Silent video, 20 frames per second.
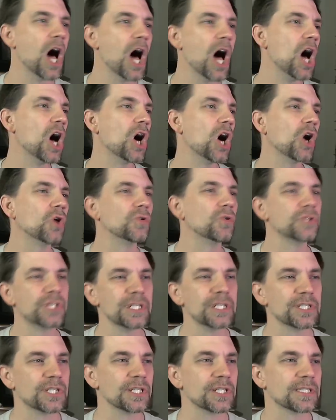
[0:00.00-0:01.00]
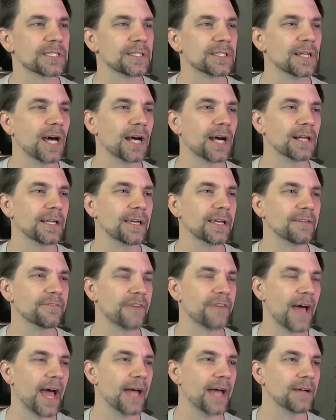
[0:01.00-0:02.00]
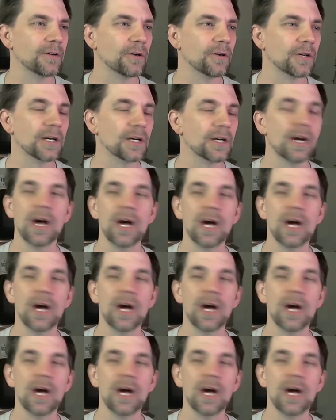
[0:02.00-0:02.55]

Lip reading: oh, she's just ugly and fat, or,